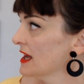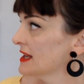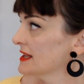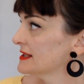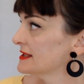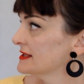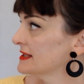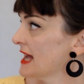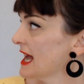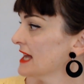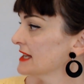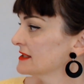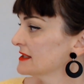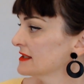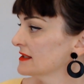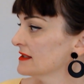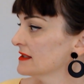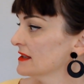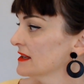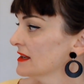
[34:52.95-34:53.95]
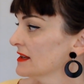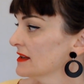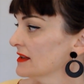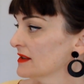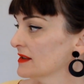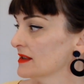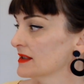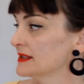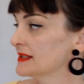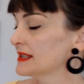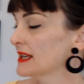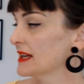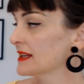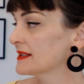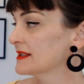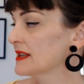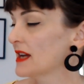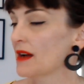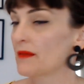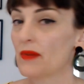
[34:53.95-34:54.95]
Saturn
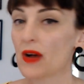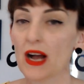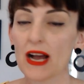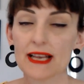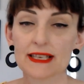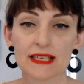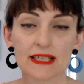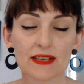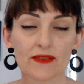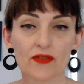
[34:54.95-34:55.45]
sextile Pisces,